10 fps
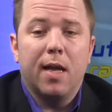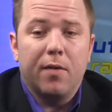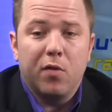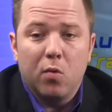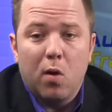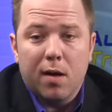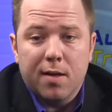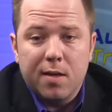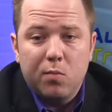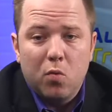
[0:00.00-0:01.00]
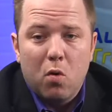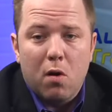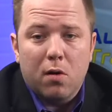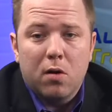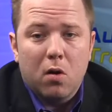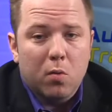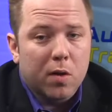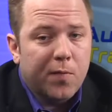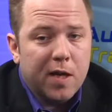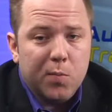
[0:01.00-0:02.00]
And if you want to see more, go to
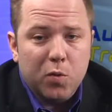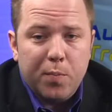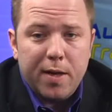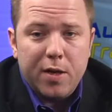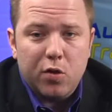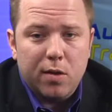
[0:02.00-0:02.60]
his Facebook page.